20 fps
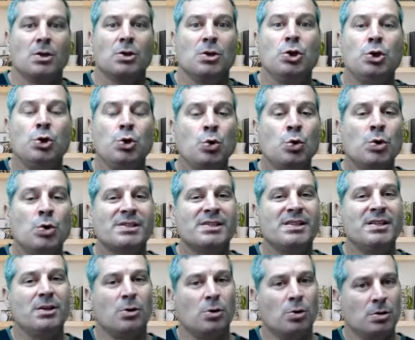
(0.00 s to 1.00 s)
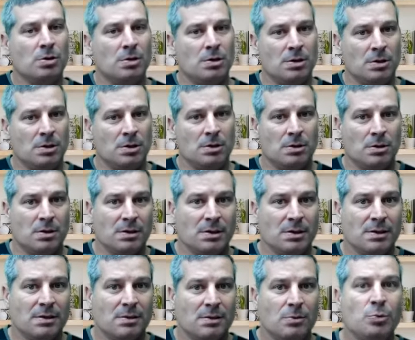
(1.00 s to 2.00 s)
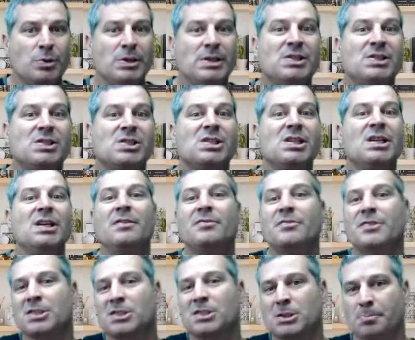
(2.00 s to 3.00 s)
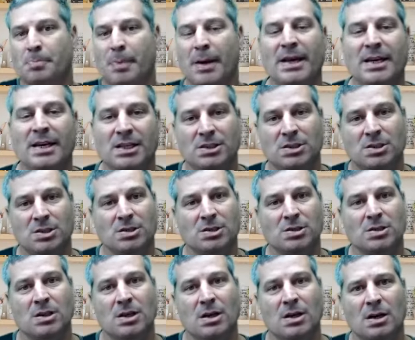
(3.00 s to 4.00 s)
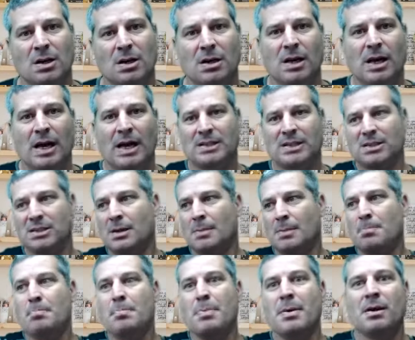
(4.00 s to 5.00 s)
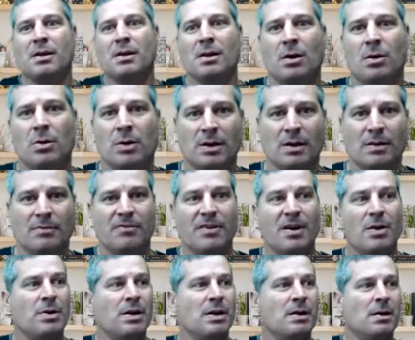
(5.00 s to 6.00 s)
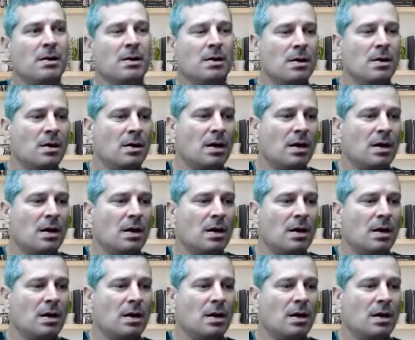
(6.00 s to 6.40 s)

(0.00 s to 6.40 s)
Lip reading: you as the owner receive the space as in a very